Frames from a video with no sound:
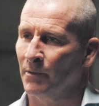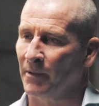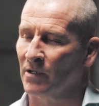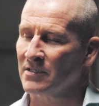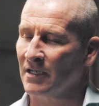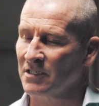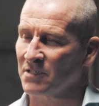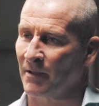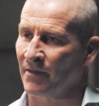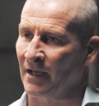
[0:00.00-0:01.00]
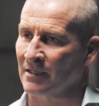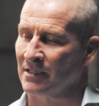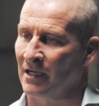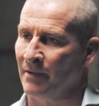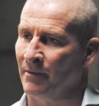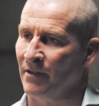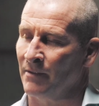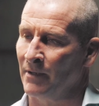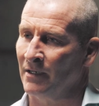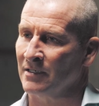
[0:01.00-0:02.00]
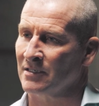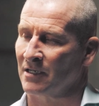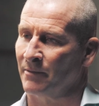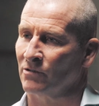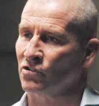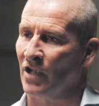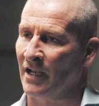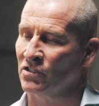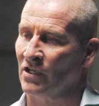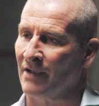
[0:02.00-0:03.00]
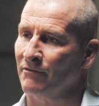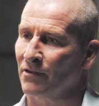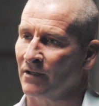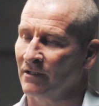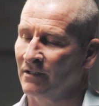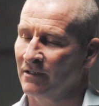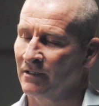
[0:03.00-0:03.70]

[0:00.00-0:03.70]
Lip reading: But because they didn't spend that time and they immediately set about changing everything,